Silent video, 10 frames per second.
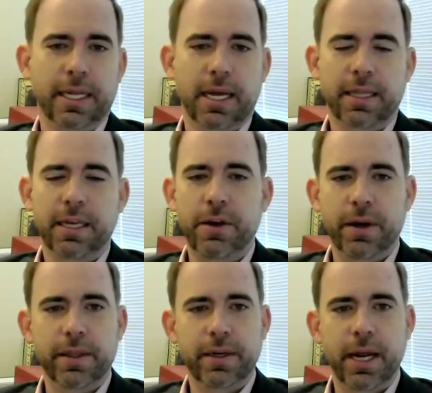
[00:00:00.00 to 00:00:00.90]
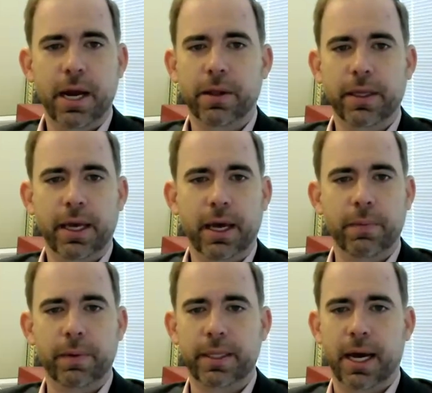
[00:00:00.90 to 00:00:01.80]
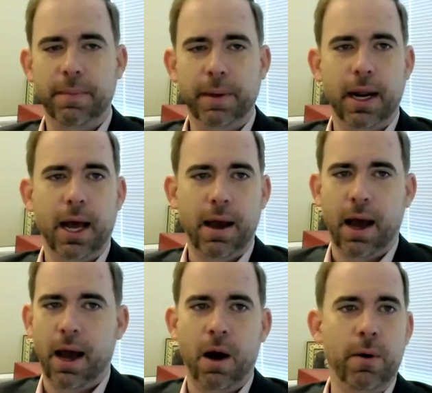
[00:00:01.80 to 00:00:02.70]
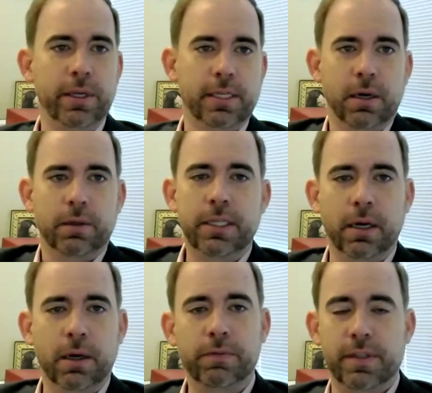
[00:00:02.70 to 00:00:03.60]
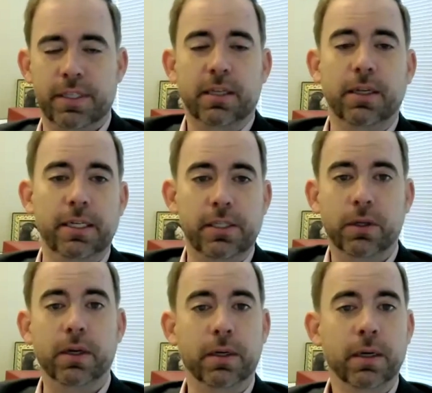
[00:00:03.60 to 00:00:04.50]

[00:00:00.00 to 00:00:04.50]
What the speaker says: I think you hit the nail on the head with that. I mean, I always tell facilities, look,